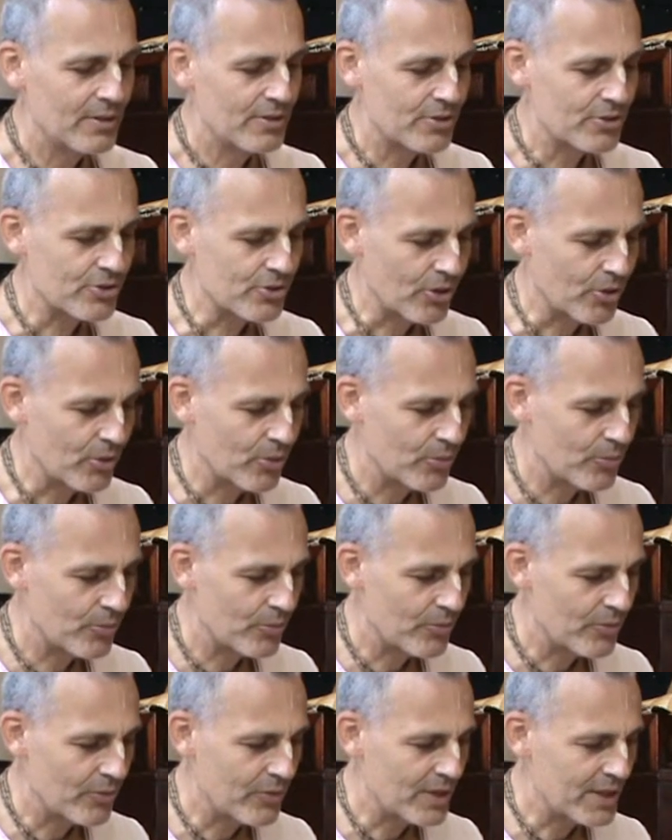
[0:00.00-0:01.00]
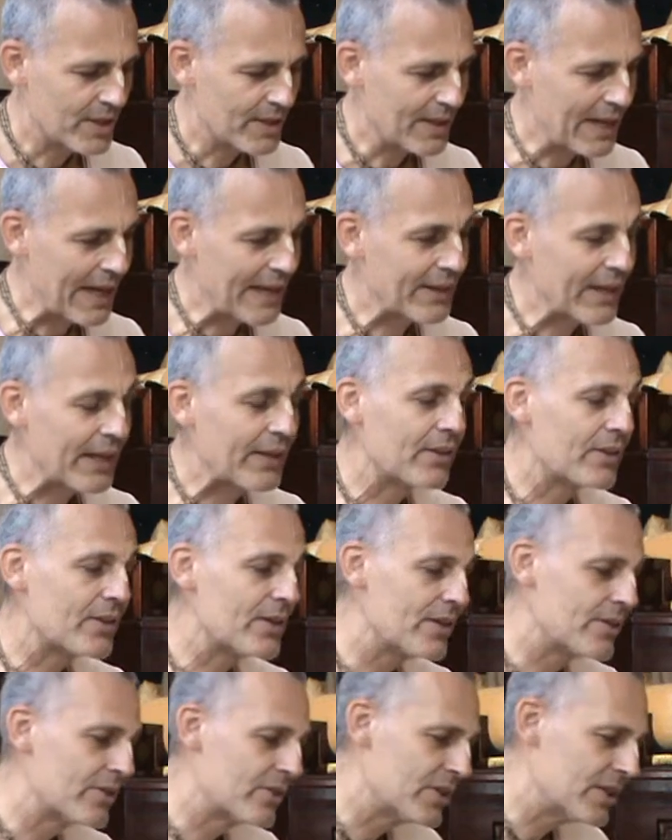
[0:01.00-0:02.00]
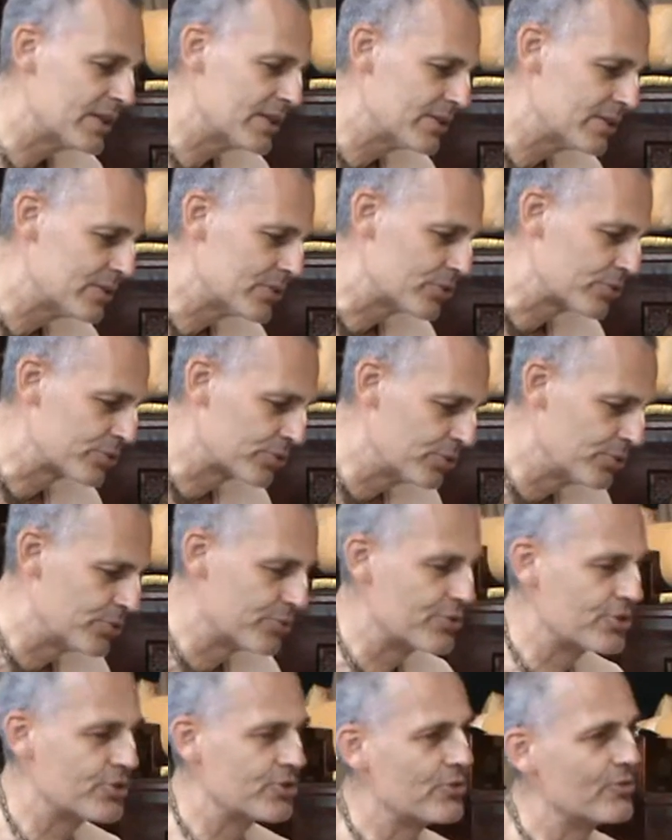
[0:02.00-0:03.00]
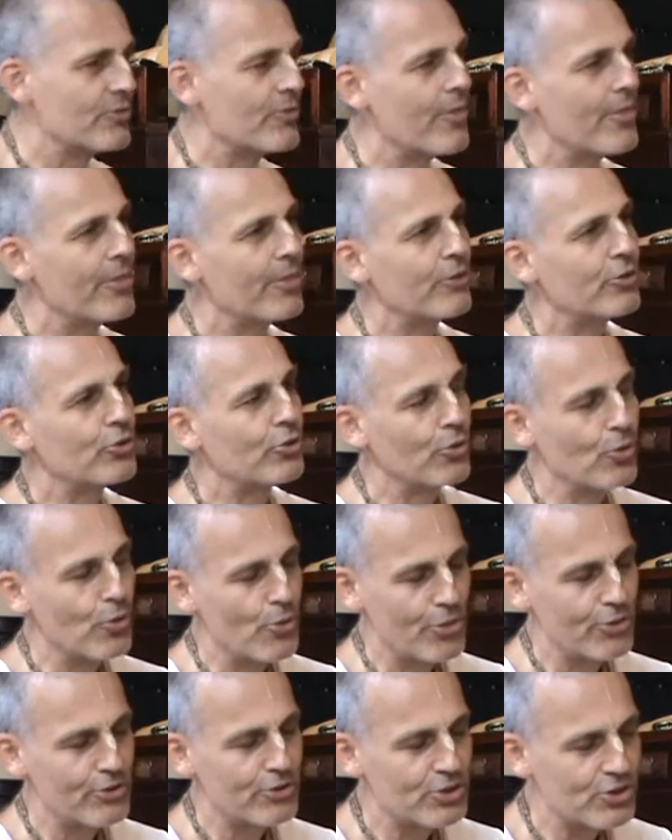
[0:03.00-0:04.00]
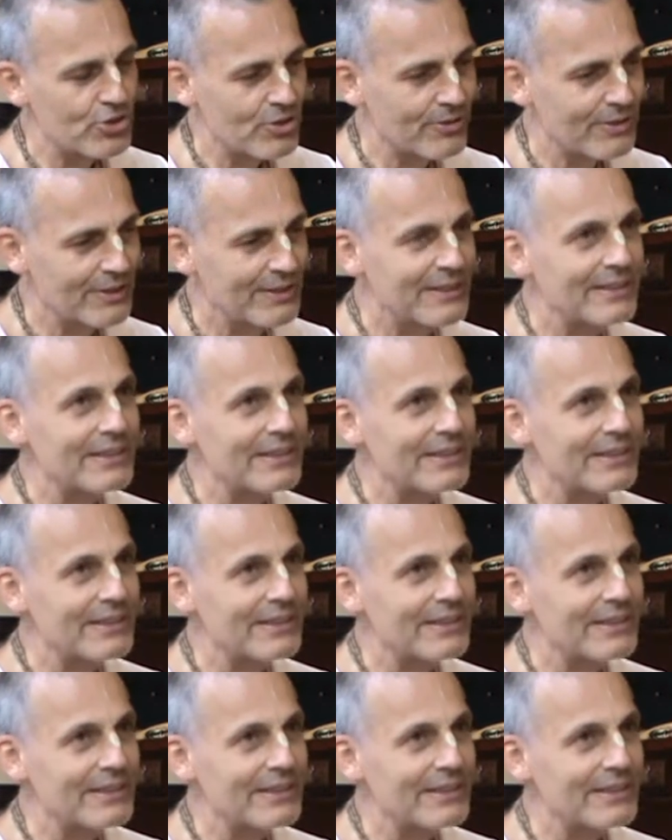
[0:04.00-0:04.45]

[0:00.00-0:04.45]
So the truths,